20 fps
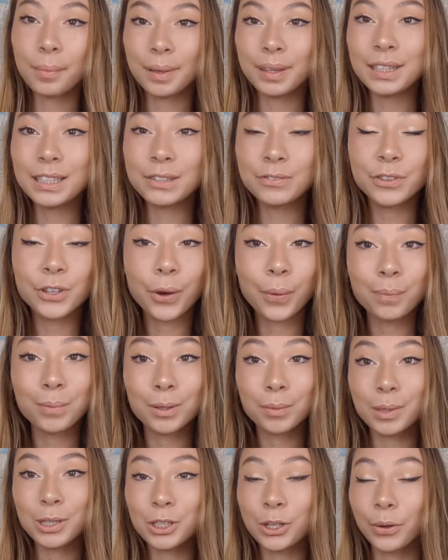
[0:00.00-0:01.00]
In this video I'm
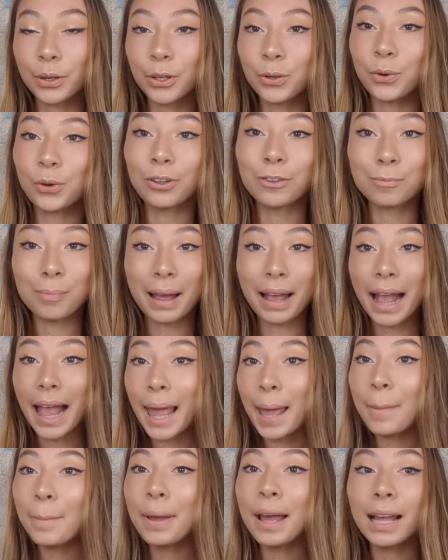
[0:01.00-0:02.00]
going to be showing you all of my
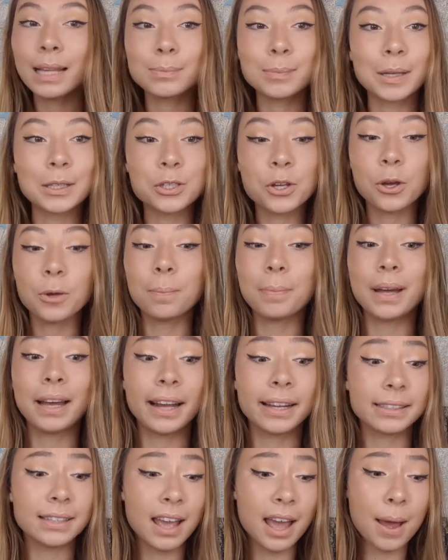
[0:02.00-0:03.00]
handbags, my tote
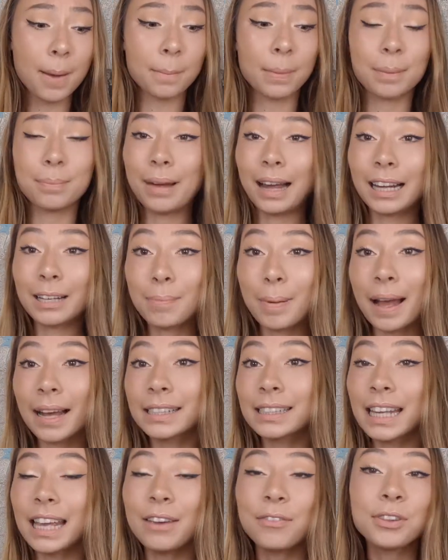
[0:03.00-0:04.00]
bags, my
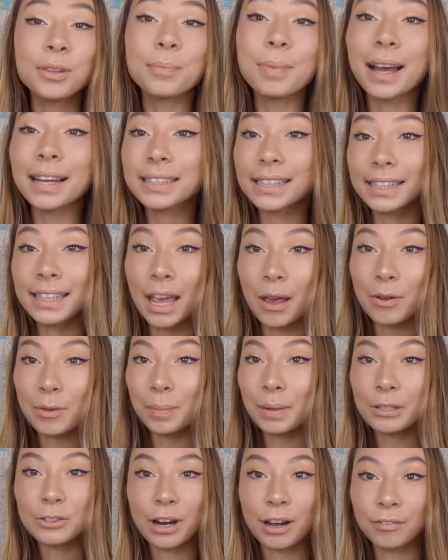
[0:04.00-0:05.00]
backpacks, even the bags I take with
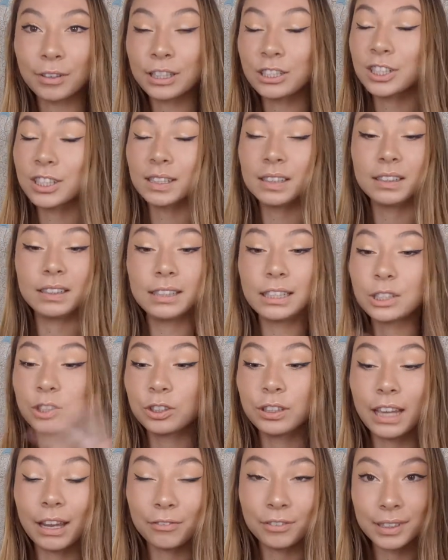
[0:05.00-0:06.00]
me traveling, just
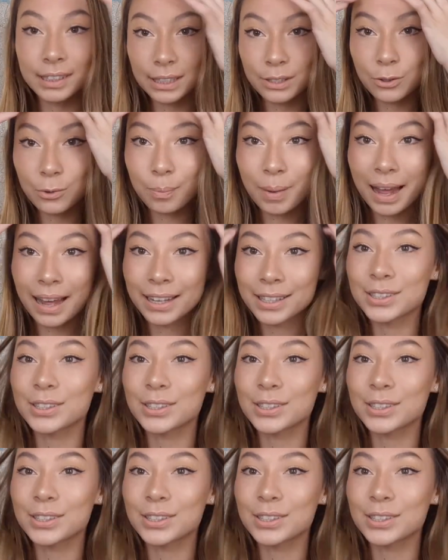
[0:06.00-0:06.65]
literally every single bag.